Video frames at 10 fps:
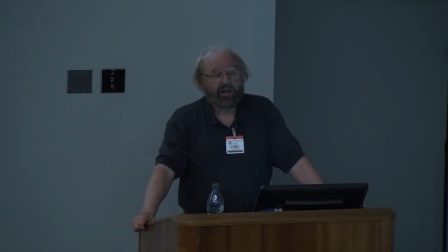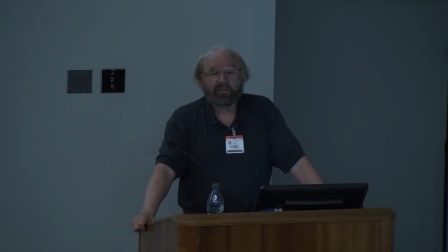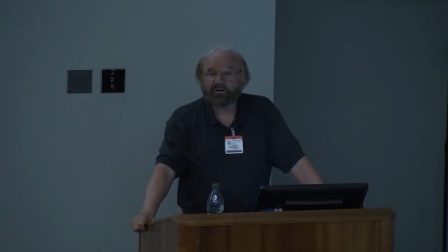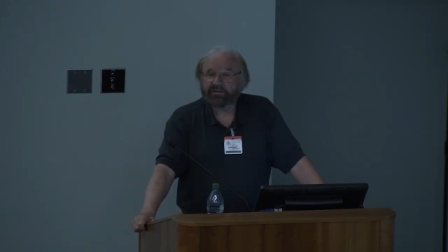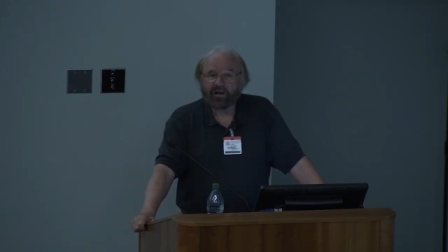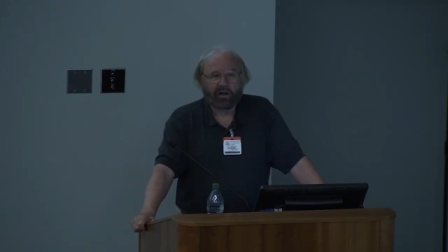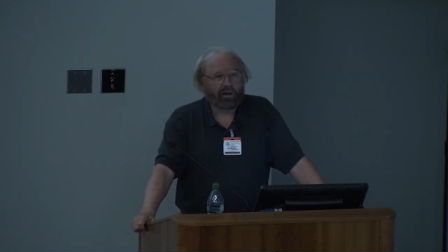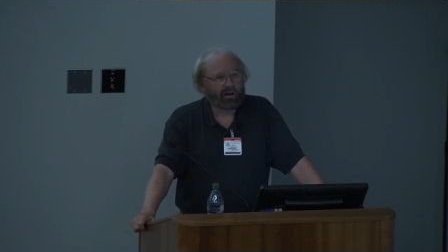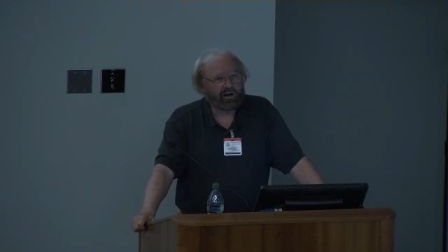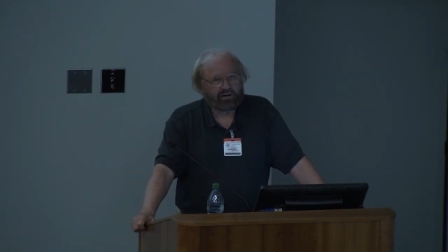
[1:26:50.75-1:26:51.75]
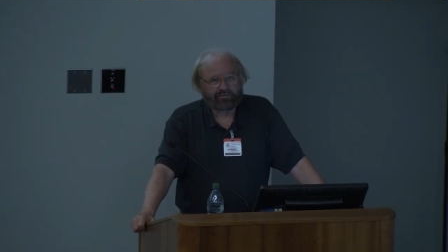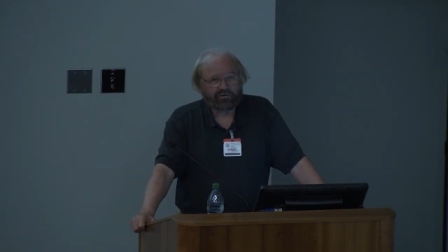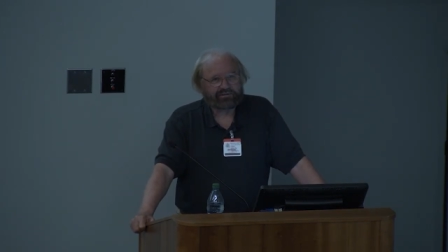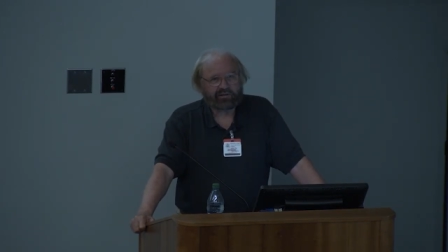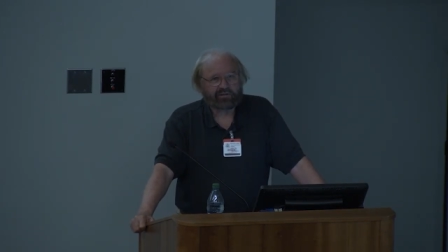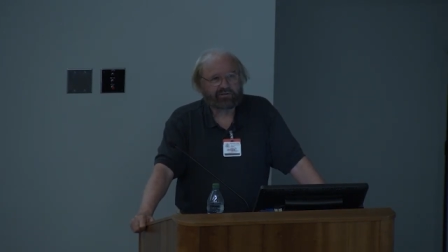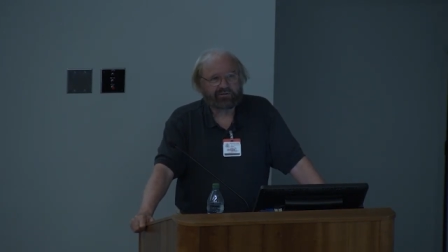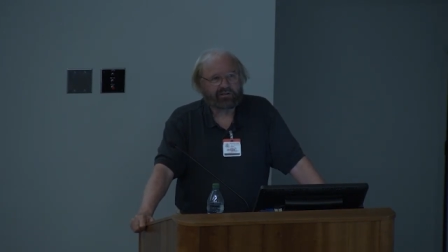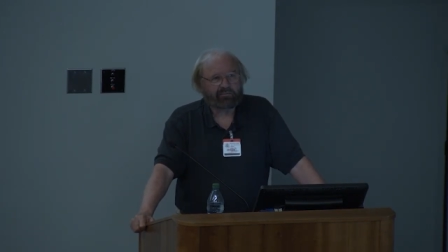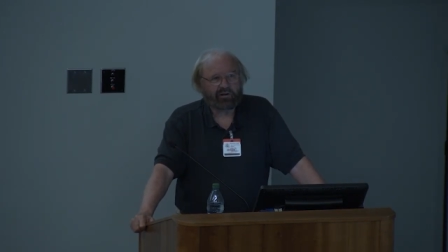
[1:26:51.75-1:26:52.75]
There is a lot of research
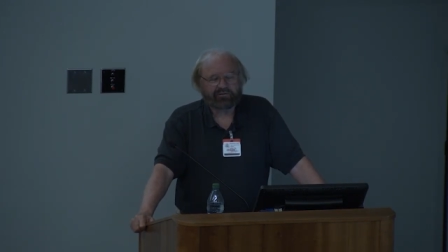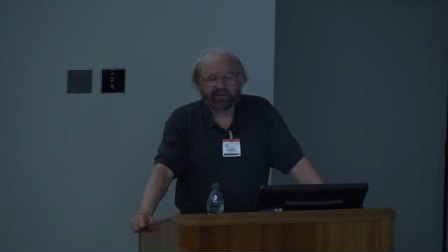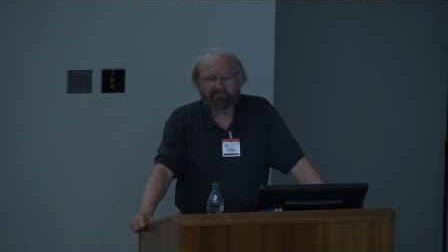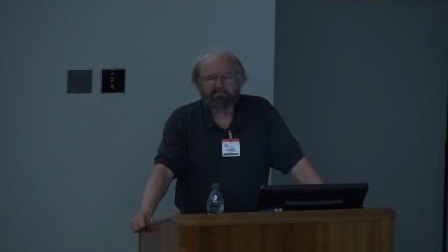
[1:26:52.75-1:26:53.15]
on TBLT,